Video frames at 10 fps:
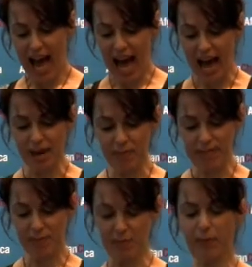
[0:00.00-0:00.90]

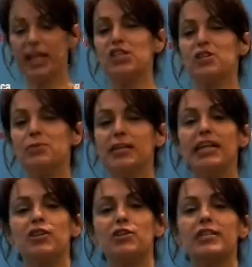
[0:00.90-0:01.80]
It's my pleasure to be
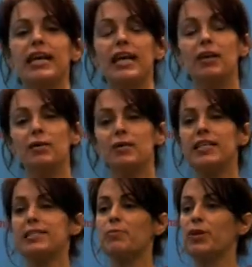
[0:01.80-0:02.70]
here today,
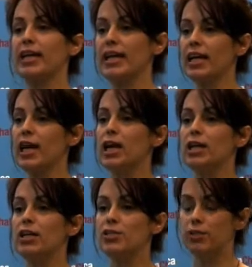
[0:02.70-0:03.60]
this morning,
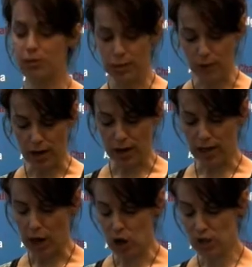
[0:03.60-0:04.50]
to
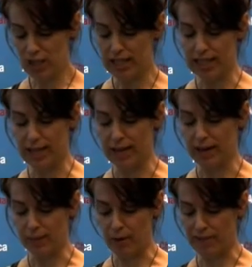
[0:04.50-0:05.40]
launch the
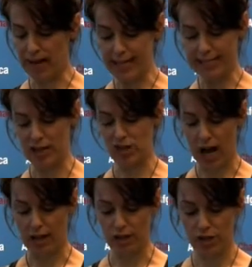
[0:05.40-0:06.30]
Afghanistan
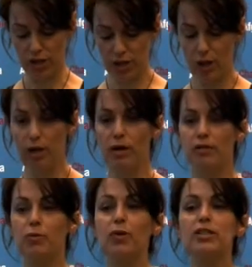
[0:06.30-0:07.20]
Challenge.
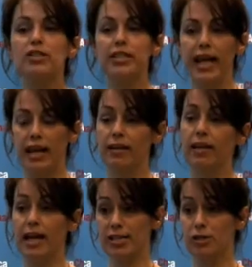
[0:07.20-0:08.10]
The world today,
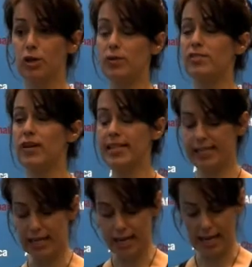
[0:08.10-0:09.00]
as you know, is
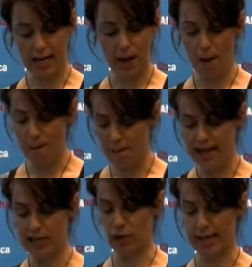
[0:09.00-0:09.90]
facing
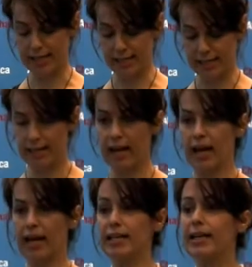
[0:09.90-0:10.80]
many crises,
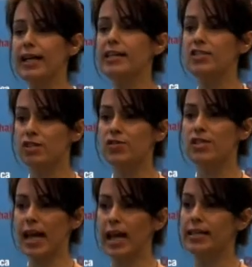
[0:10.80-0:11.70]
and Canadians
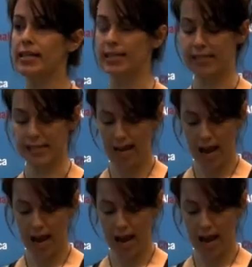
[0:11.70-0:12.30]
understand this,